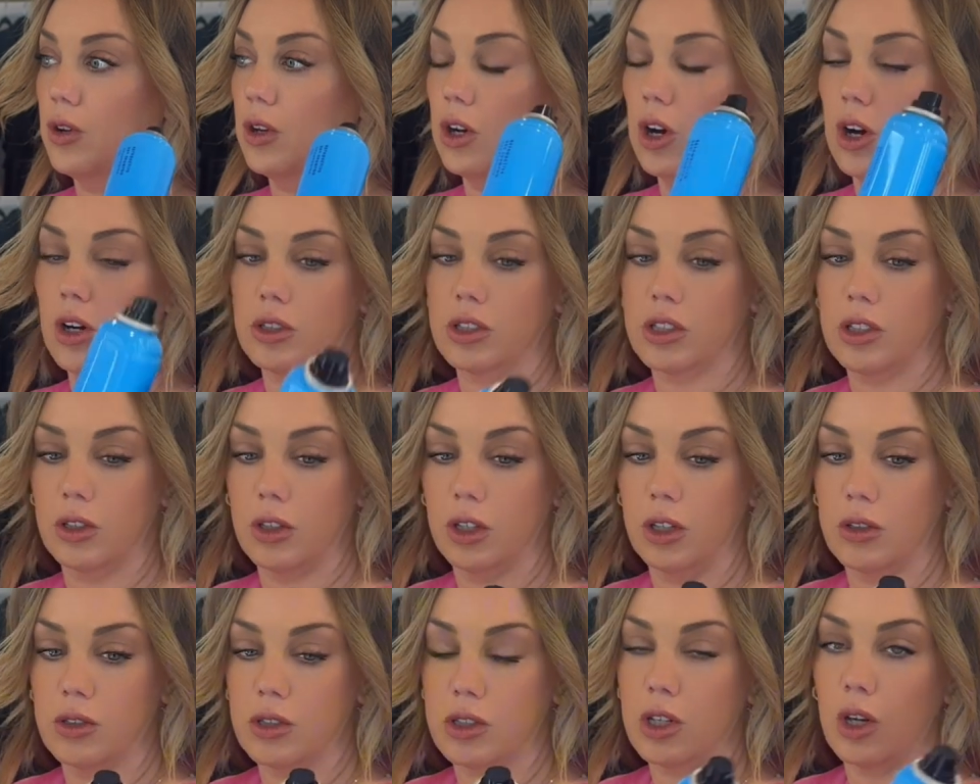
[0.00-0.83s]
can also
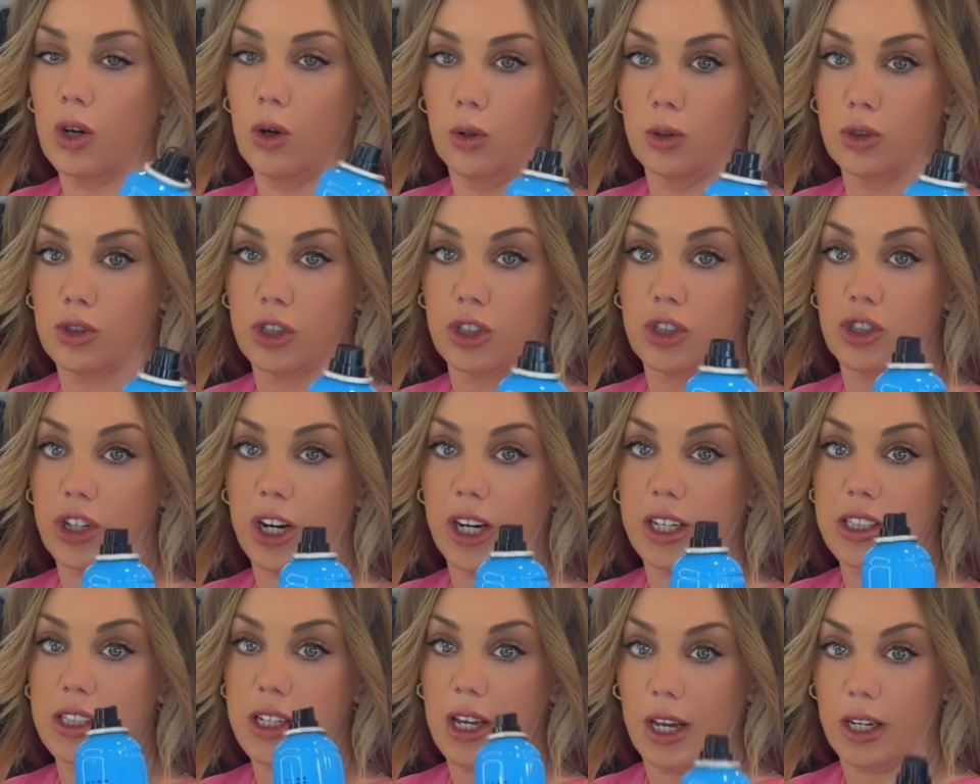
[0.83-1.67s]
use the ultra
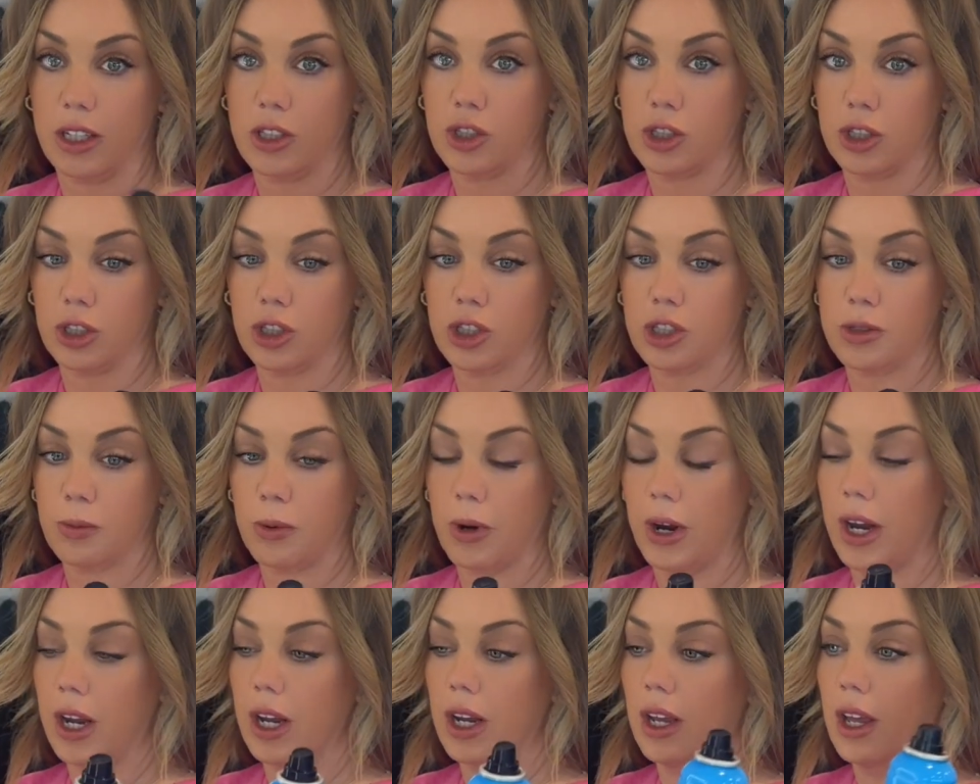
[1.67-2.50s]
dry texture
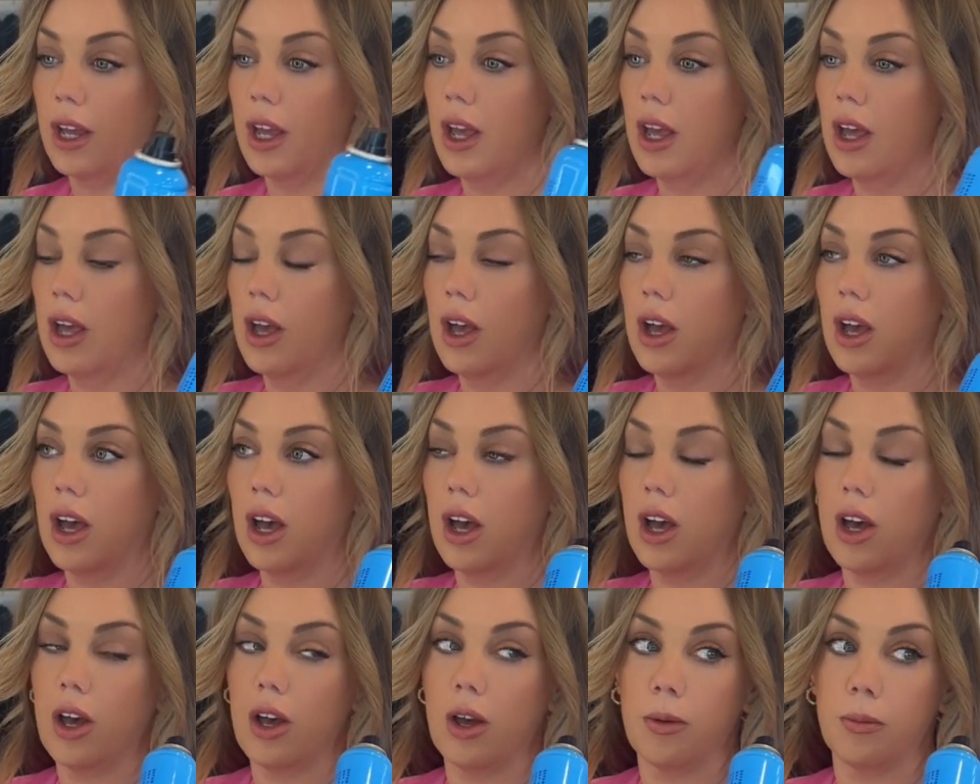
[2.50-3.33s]
spray,
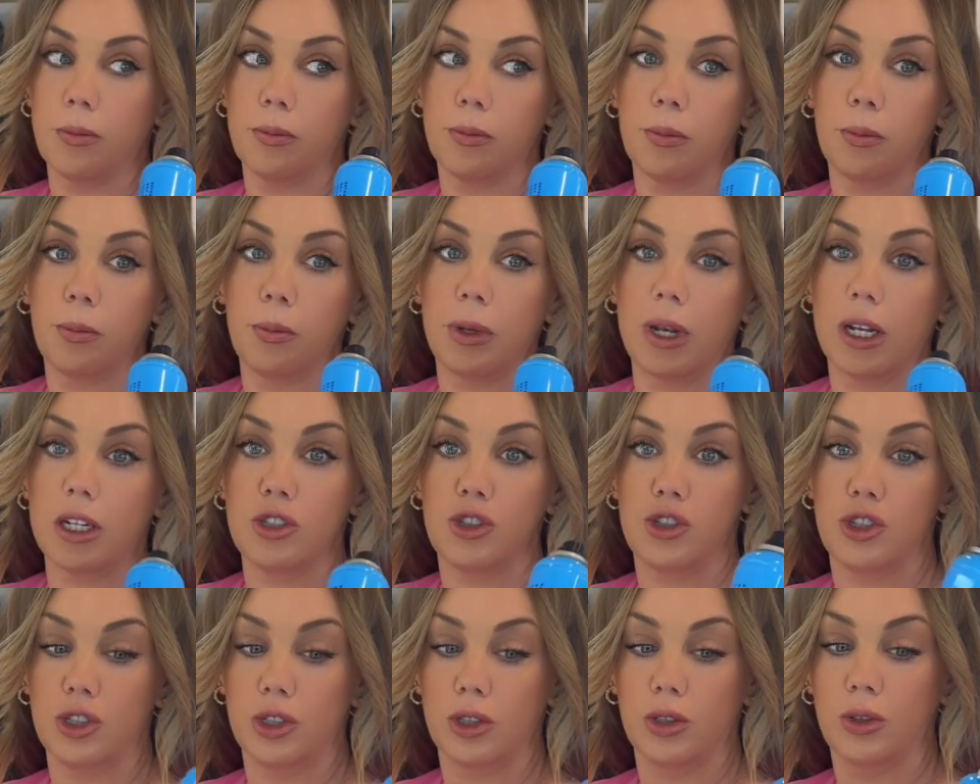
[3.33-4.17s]
but I
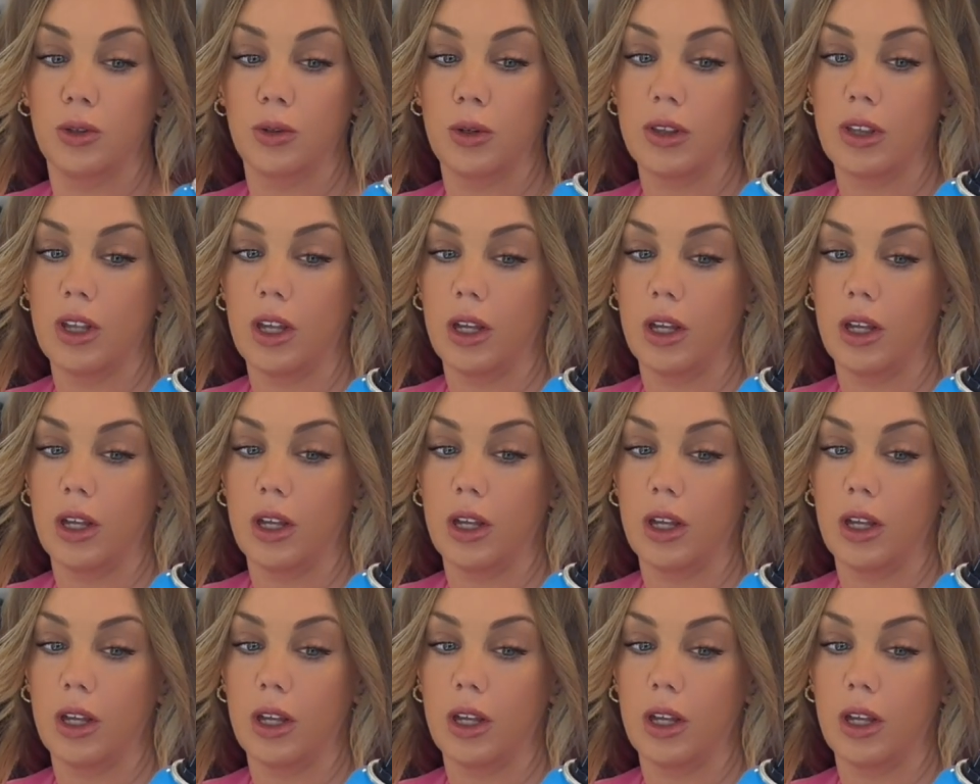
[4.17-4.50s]
do